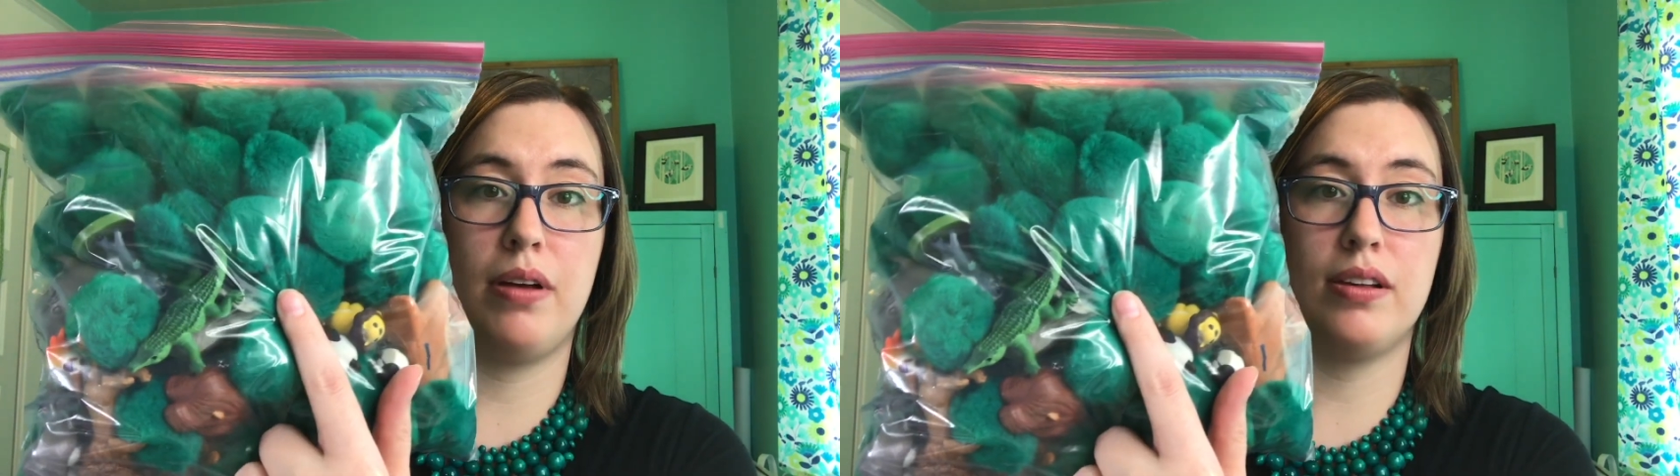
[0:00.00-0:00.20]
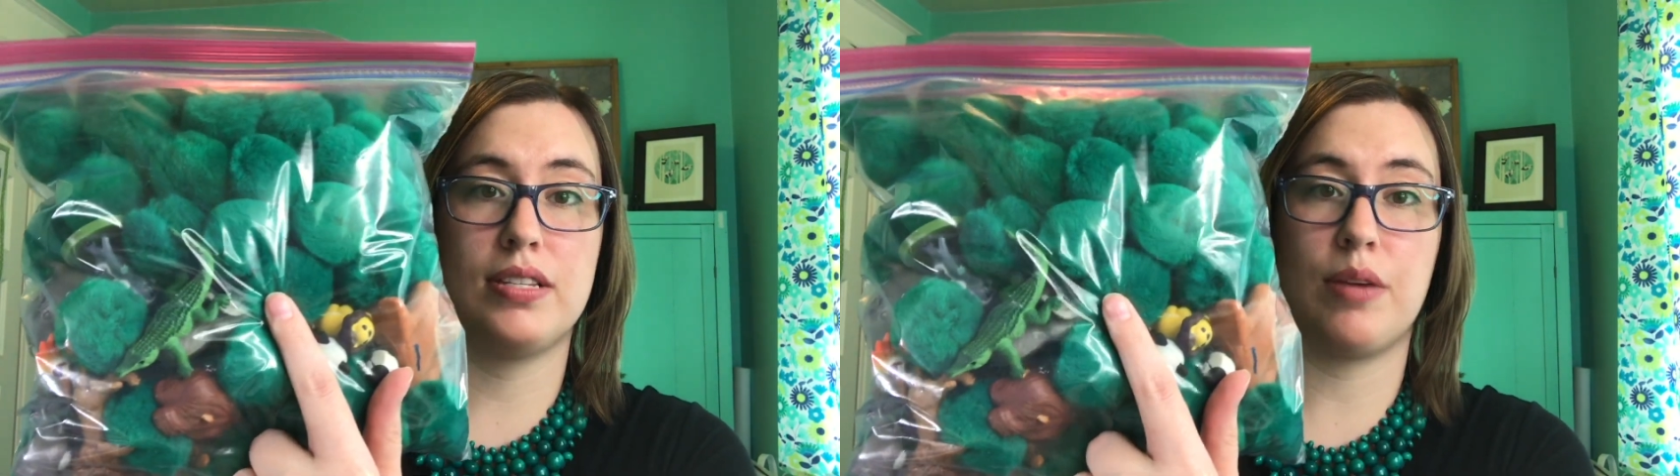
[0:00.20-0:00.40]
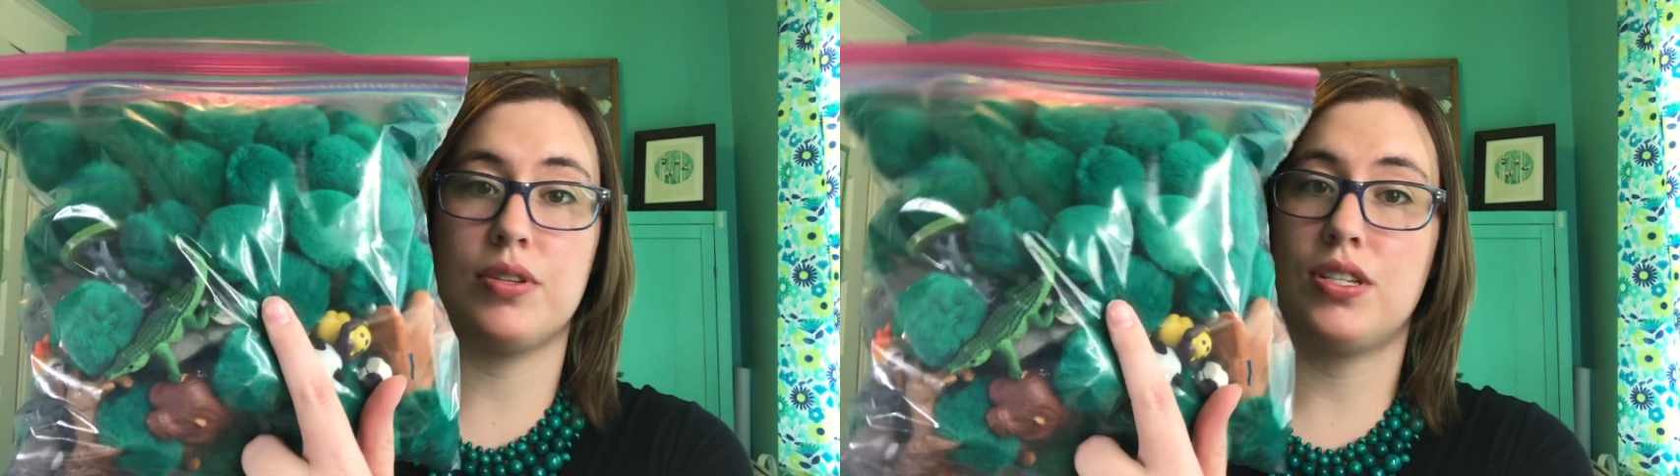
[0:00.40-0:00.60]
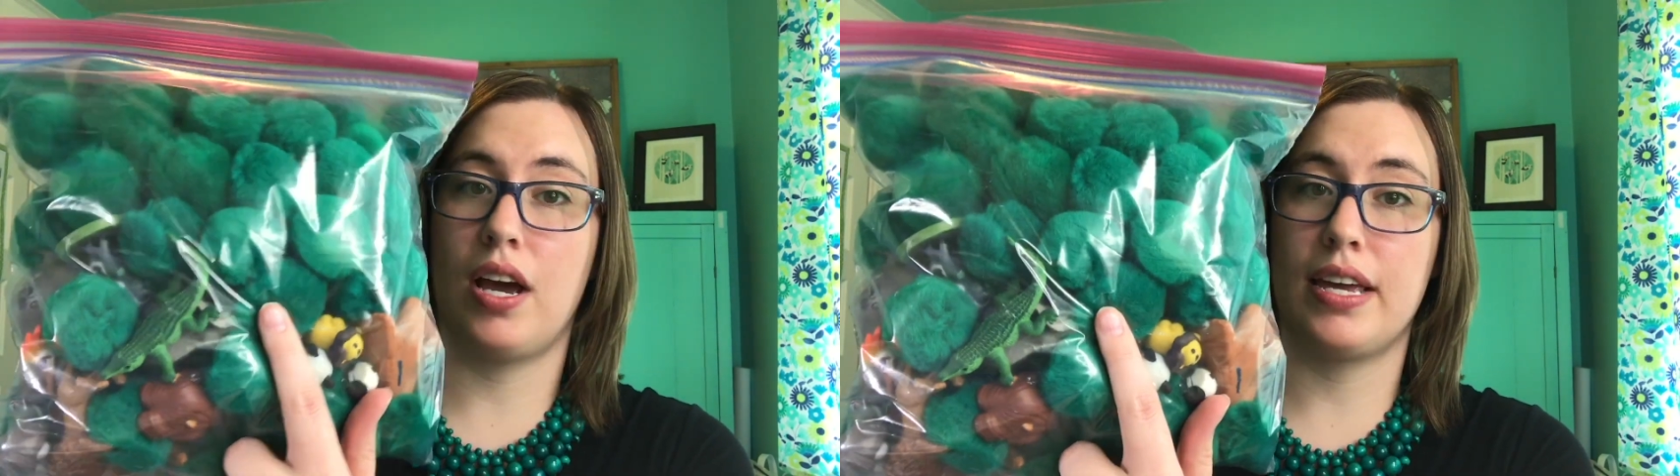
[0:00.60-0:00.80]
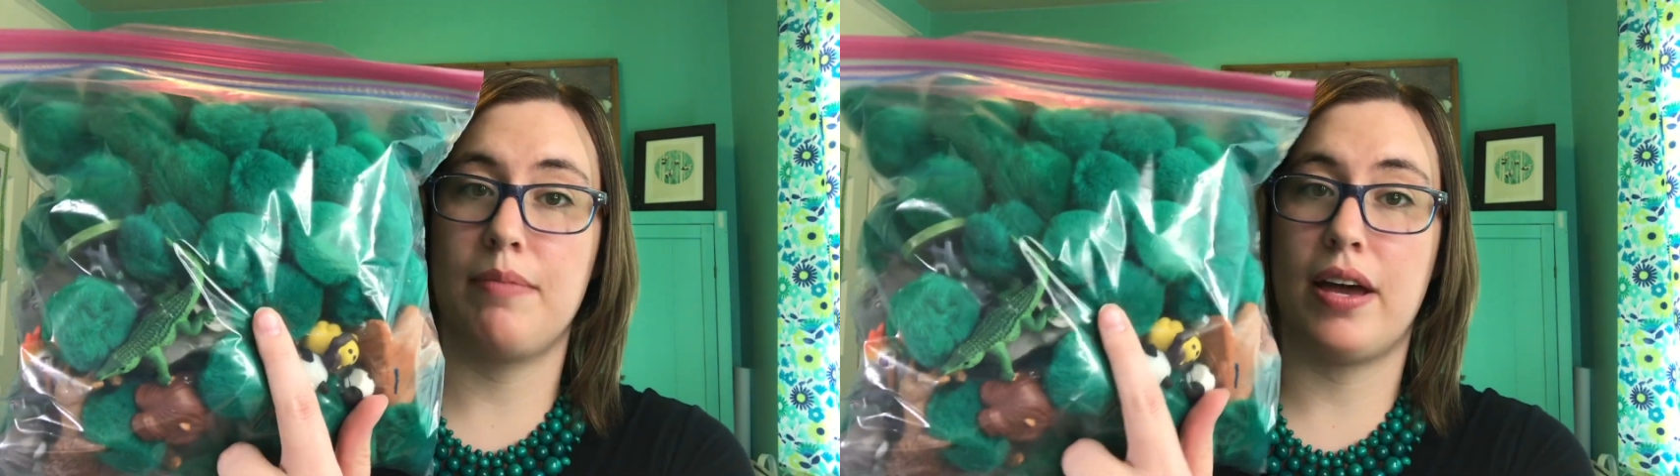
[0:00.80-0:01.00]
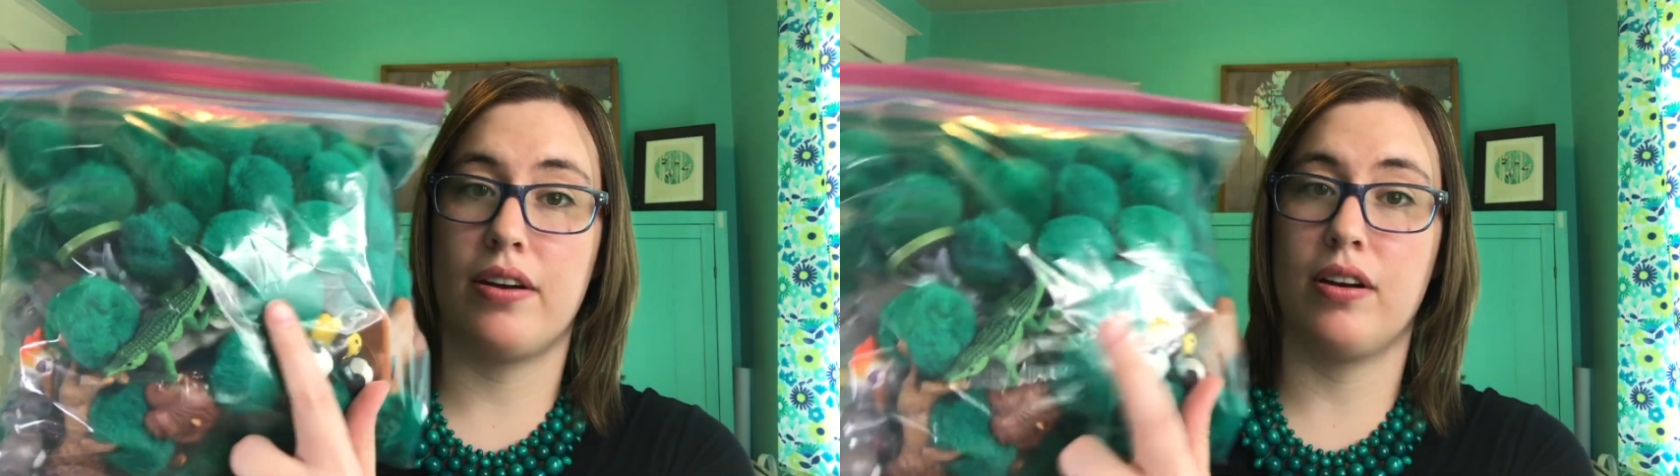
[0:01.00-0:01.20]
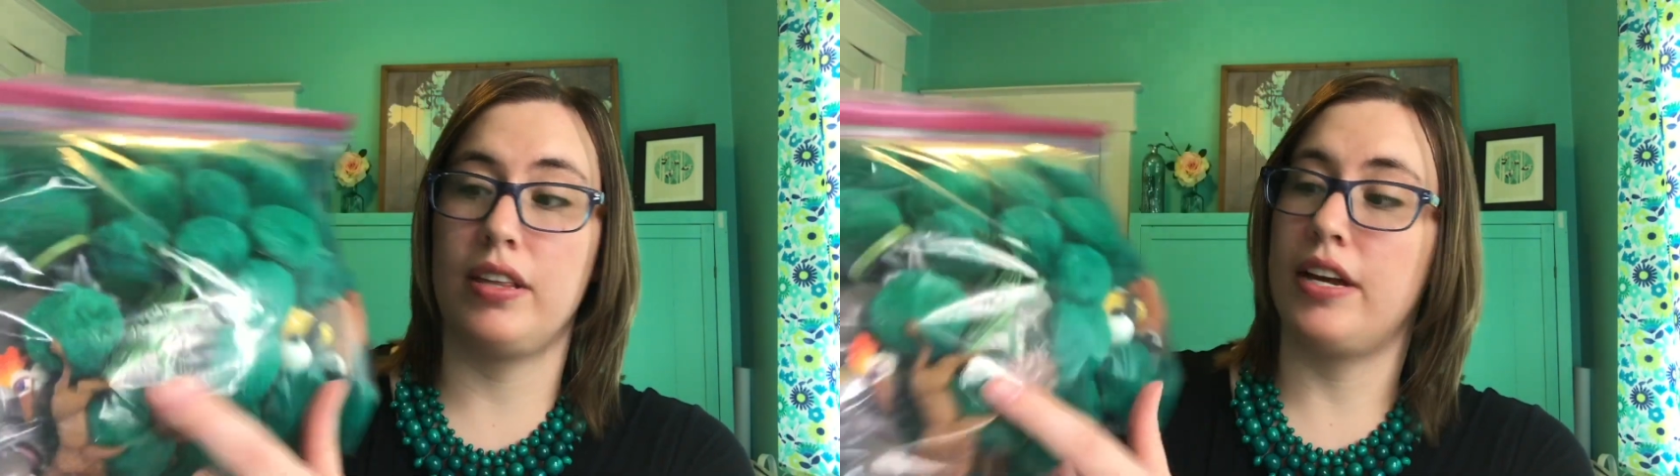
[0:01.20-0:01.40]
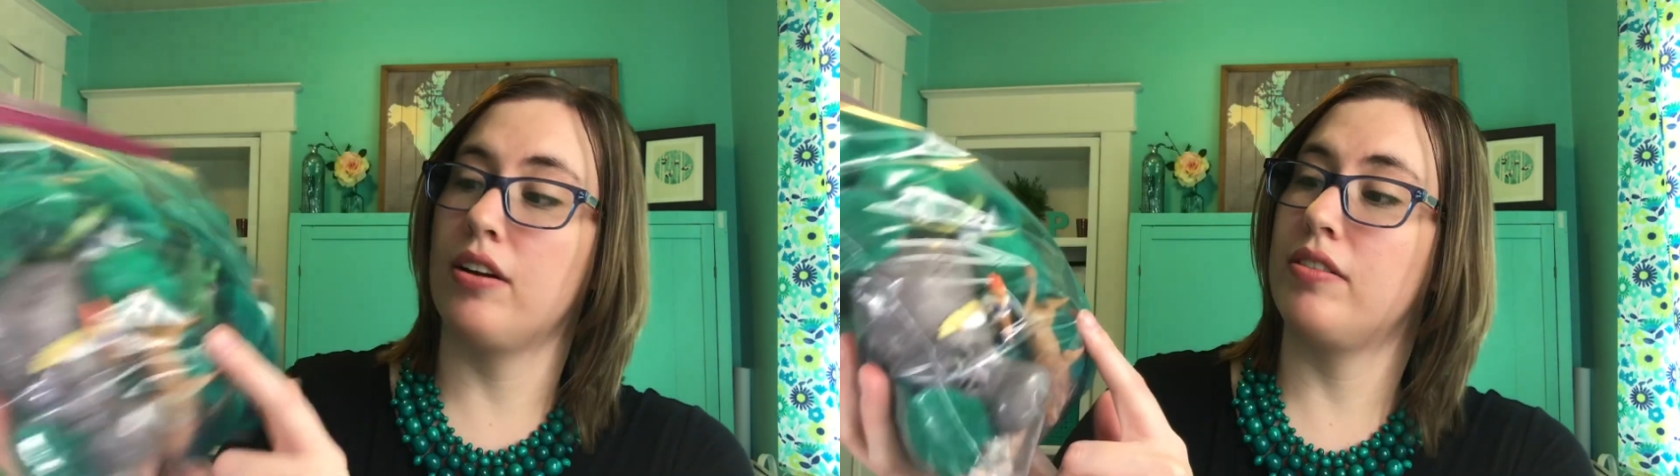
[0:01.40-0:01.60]
balls I was talking about
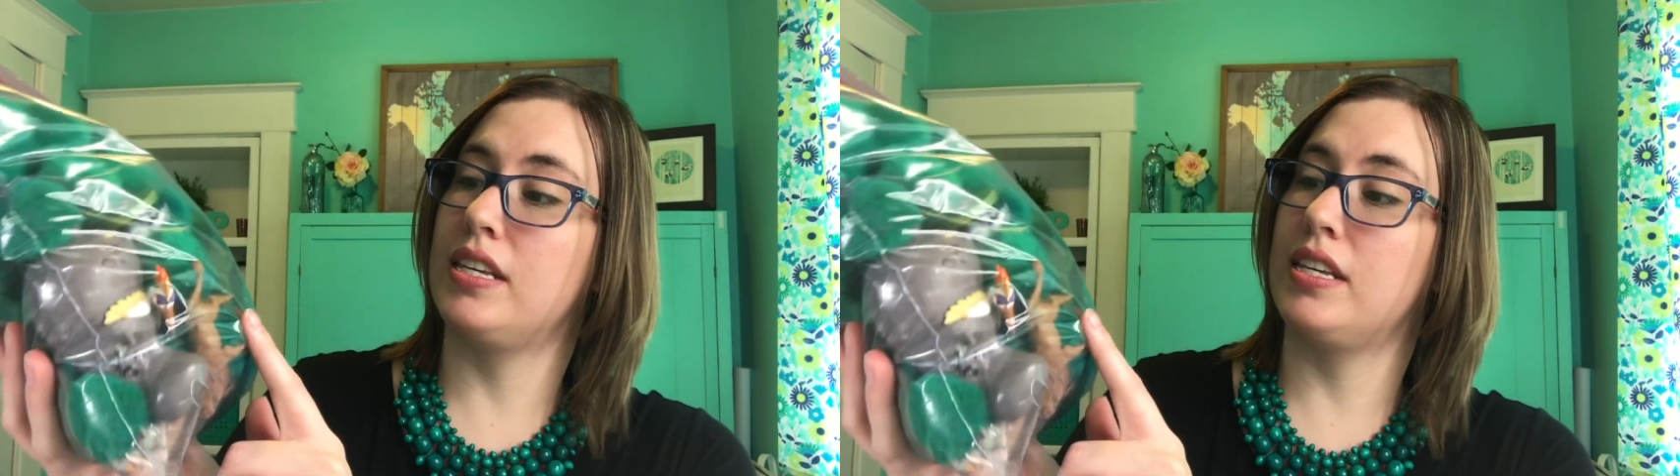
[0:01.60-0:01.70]
earlier.